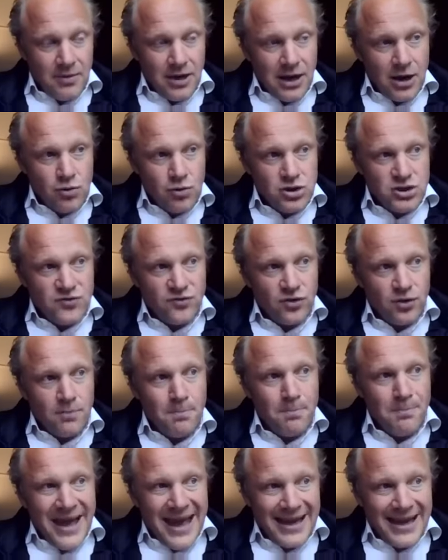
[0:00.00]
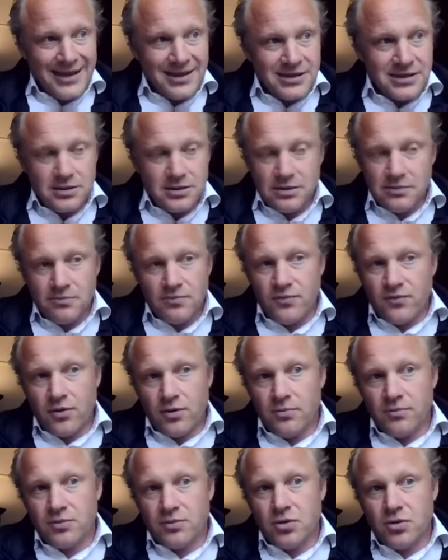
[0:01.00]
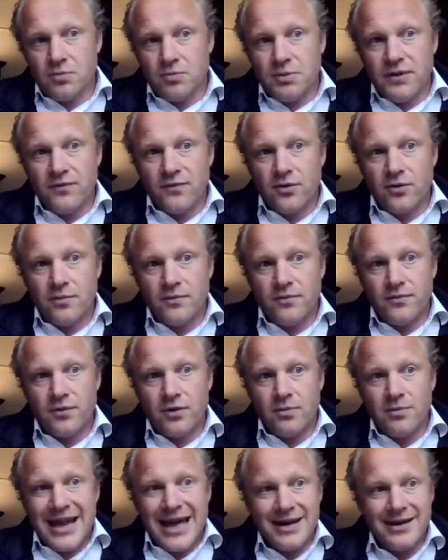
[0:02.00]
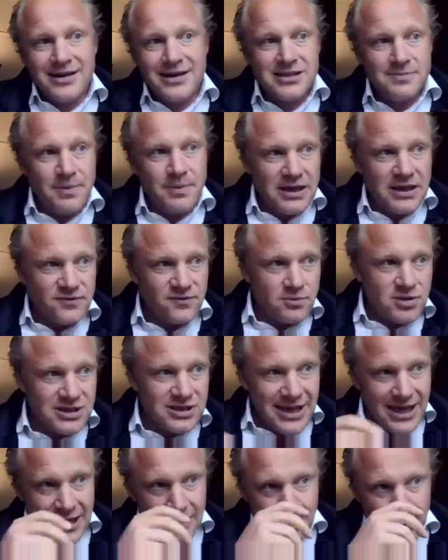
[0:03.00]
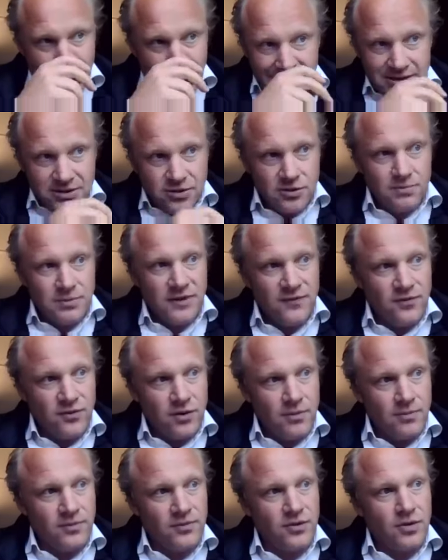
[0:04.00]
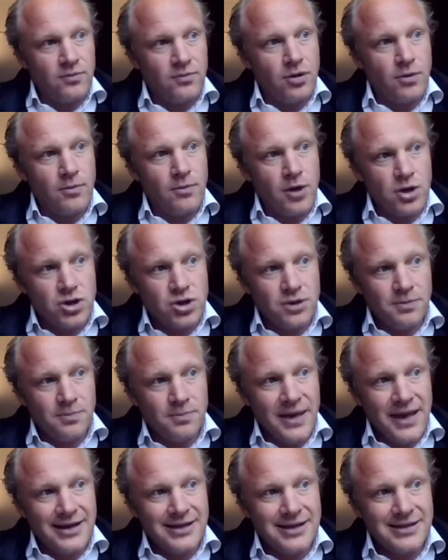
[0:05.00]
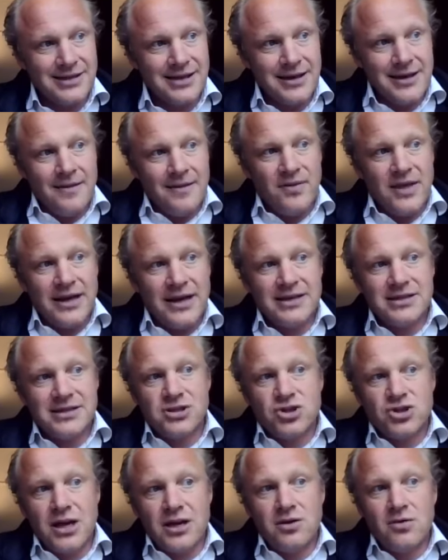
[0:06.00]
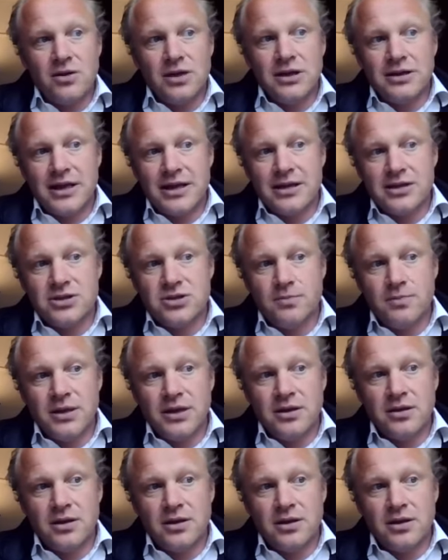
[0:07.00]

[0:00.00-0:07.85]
loans from banks, could be from Landesbanks, from state banks, could be from commercial banks. That is generally tends to be